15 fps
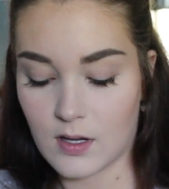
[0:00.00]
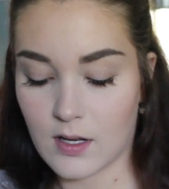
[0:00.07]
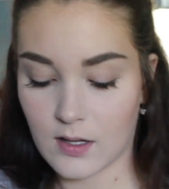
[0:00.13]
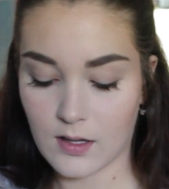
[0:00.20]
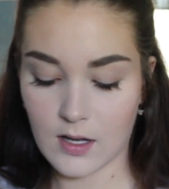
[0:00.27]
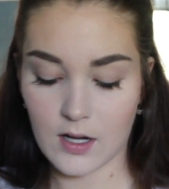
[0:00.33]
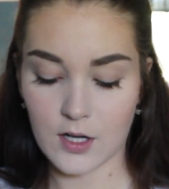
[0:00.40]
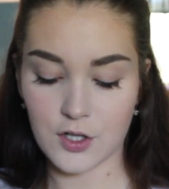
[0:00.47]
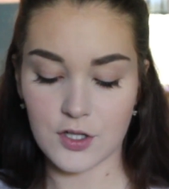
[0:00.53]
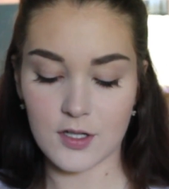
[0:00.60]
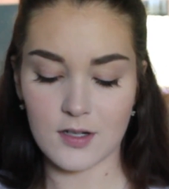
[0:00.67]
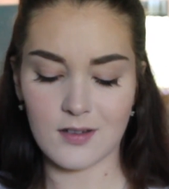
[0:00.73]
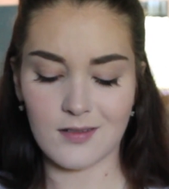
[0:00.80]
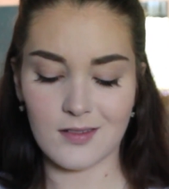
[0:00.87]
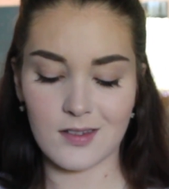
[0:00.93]
And then I
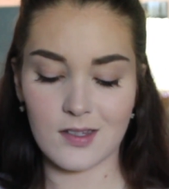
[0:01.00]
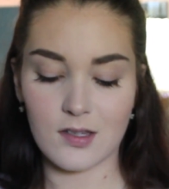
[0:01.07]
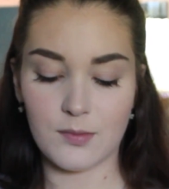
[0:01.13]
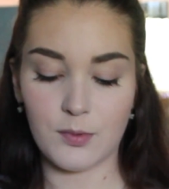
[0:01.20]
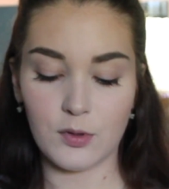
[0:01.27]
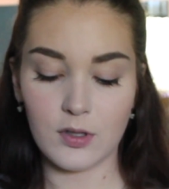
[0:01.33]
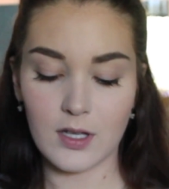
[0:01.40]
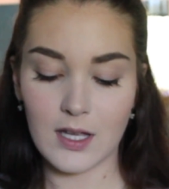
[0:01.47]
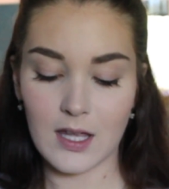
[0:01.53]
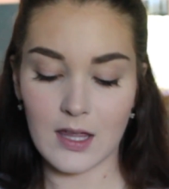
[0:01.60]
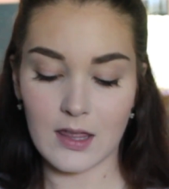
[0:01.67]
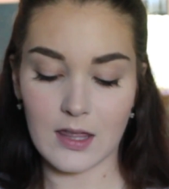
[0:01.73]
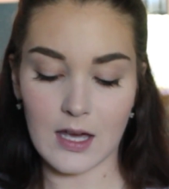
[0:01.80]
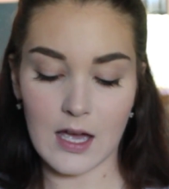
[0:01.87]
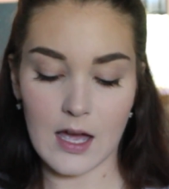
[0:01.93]
just
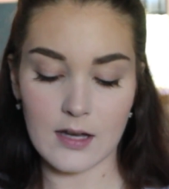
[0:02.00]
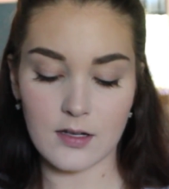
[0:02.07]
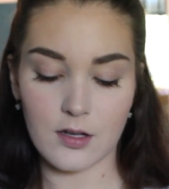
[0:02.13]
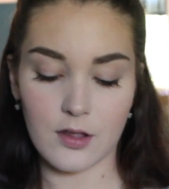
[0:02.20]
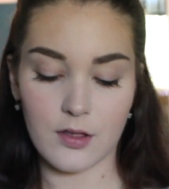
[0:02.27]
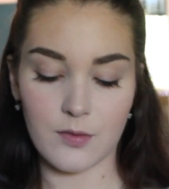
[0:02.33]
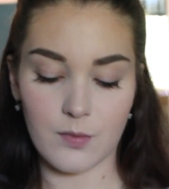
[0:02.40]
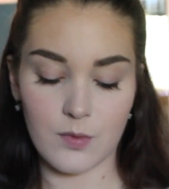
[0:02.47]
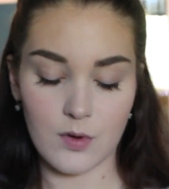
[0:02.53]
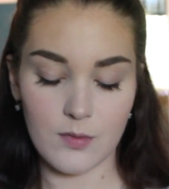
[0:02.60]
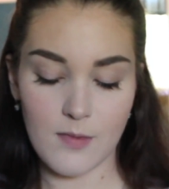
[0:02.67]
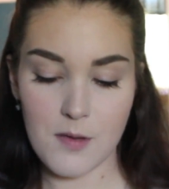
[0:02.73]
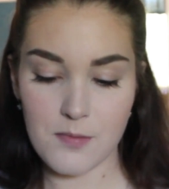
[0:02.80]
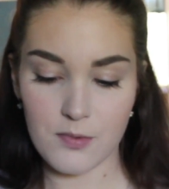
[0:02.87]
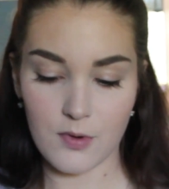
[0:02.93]
spoolie that through
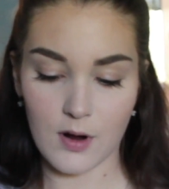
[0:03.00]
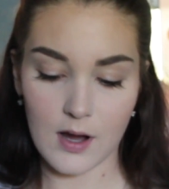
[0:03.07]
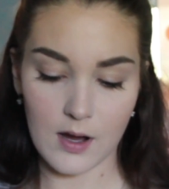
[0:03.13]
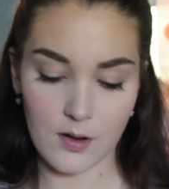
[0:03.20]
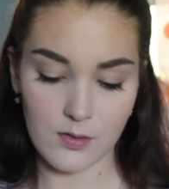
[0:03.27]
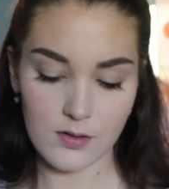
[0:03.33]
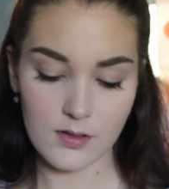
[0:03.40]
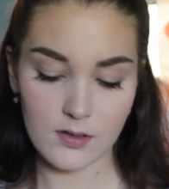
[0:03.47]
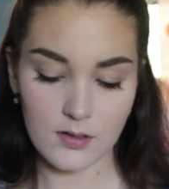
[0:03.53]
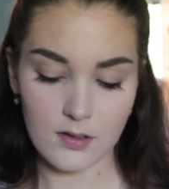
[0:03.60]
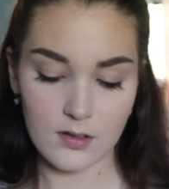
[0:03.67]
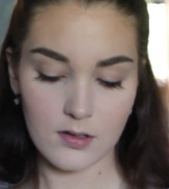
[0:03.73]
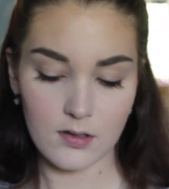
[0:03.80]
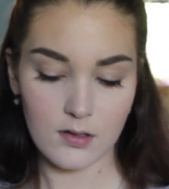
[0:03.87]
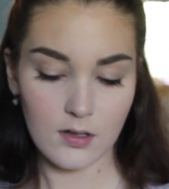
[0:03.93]
my brows